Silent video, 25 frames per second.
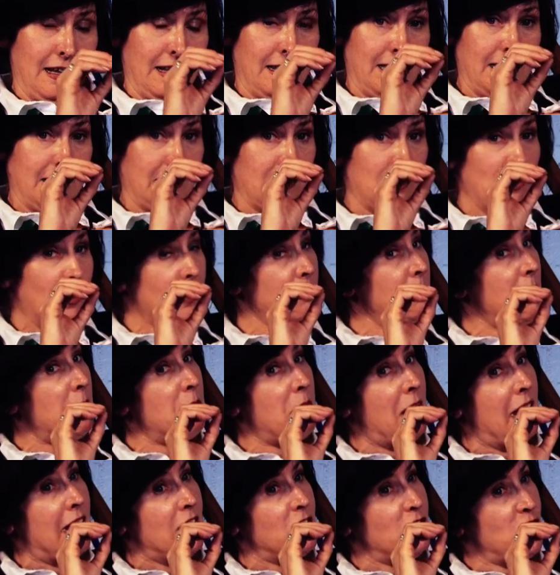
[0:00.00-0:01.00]
this has only
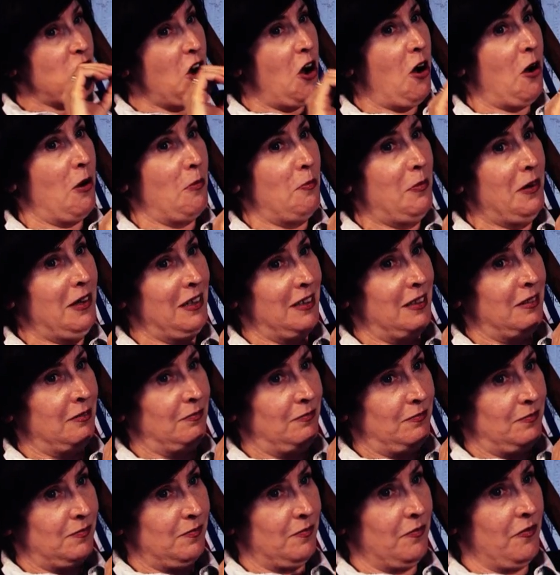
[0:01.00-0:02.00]
been my job
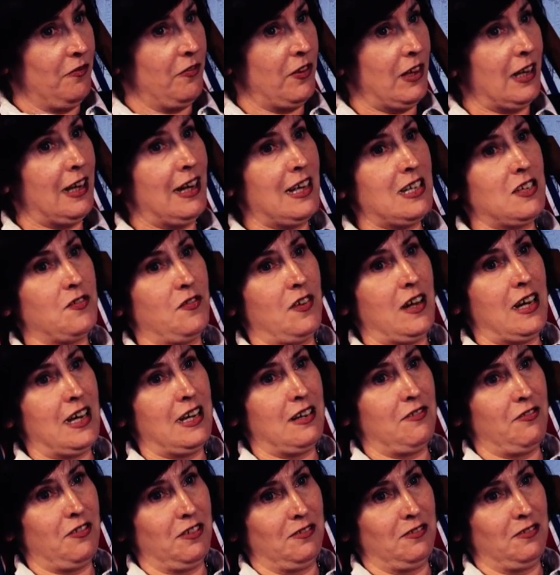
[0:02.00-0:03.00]
for the last
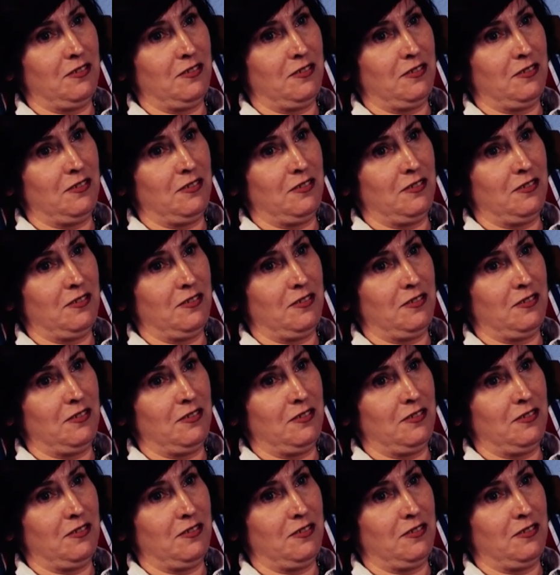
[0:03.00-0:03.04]
5.